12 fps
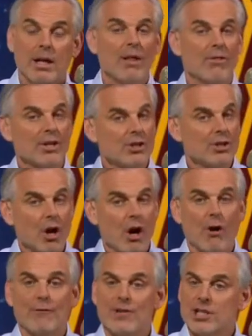The
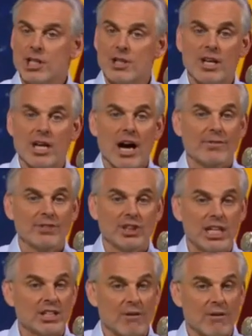Dolphins in the
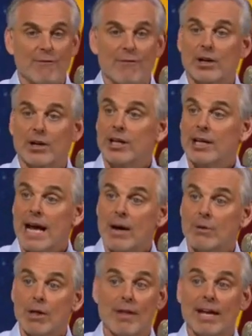offseason figured it
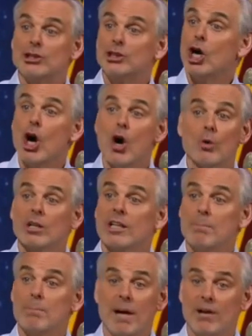out. They totally
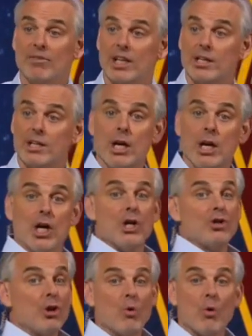pivoted
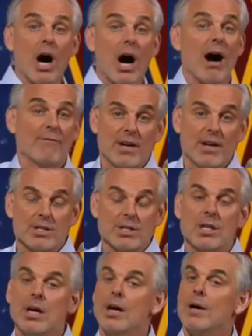to offense.
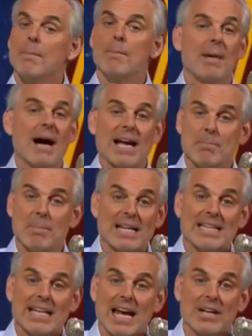Mike
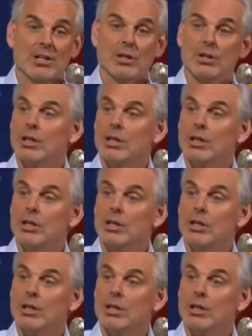McDaniel,